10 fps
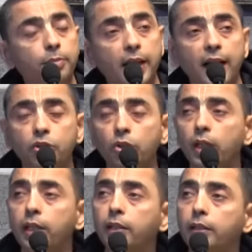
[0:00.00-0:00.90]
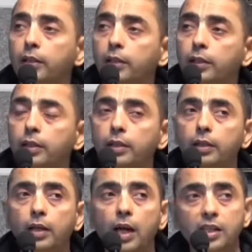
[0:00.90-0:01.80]
but actually
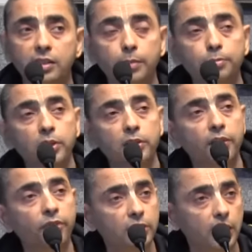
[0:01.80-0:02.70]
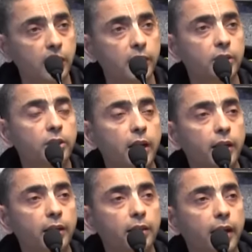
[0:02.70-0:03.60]
our scriptures give us an
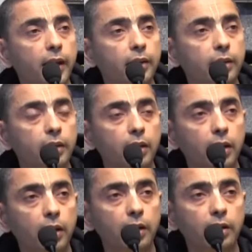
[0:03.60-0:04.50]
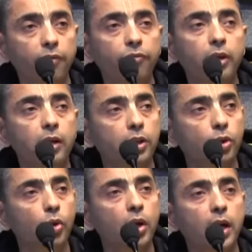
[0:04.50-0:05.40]
understanding that different
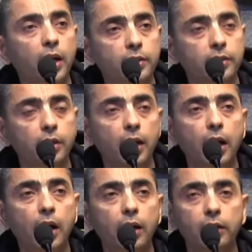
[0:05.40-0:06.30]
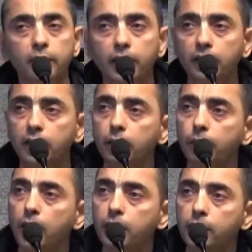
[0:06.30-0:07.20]
yogas are nothing
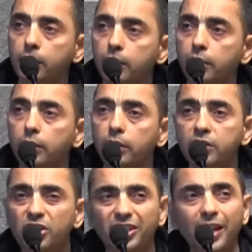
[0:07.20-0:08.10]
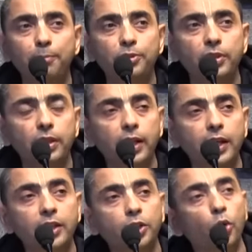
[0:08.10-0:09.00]
but steps
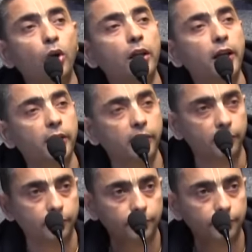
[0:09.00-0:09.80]
in the yoga ladder.